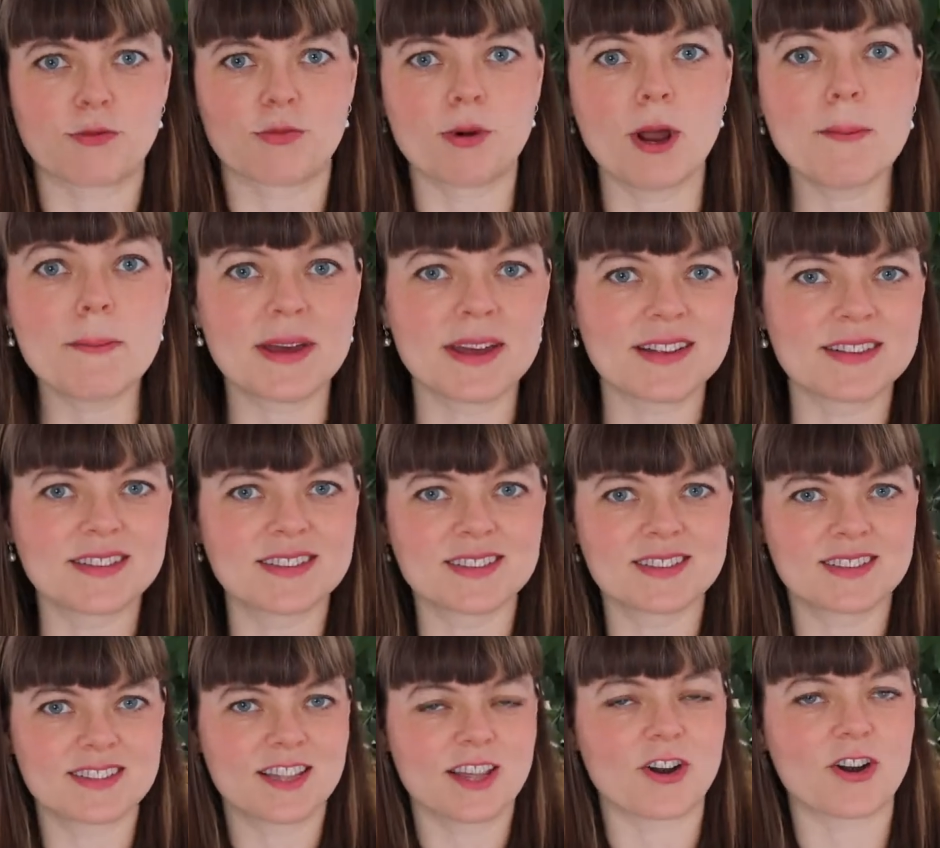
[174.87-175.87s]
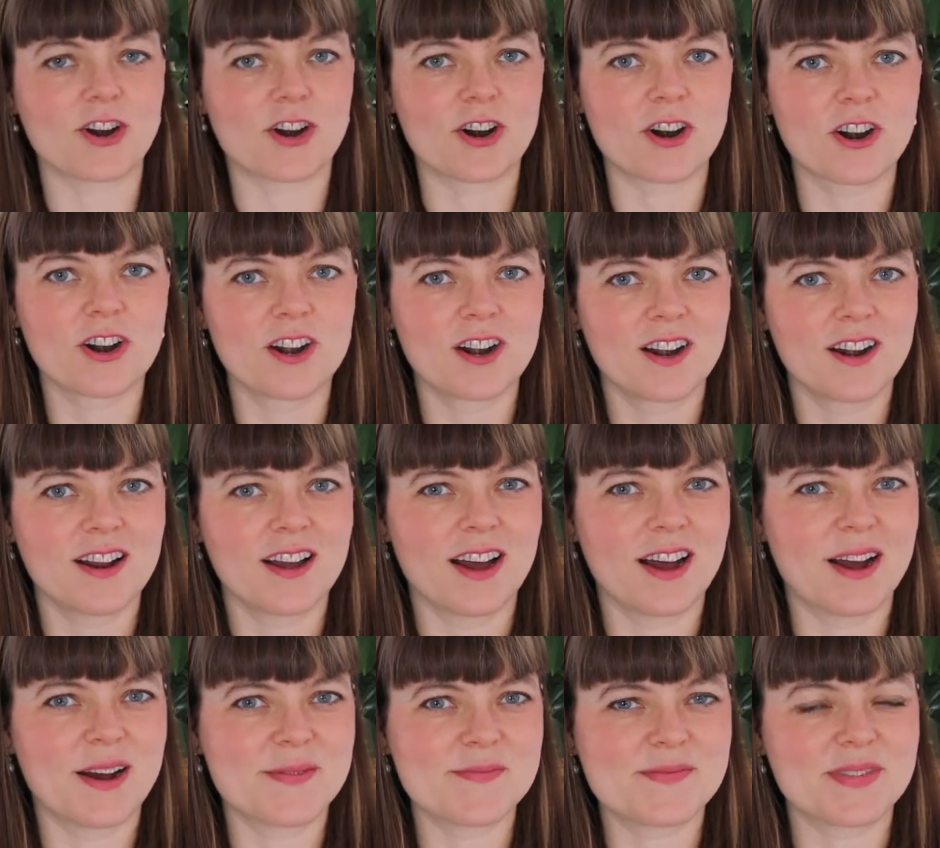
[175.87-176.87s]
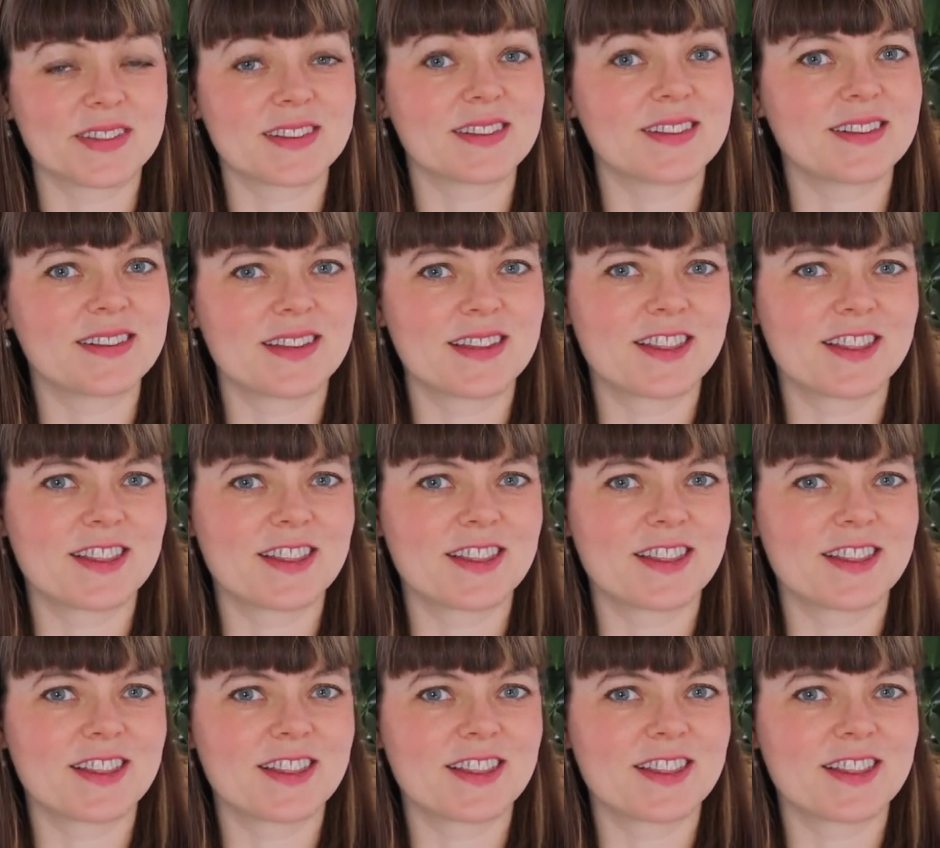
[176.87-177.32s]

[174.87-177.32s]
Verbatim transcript: ribbons that are um,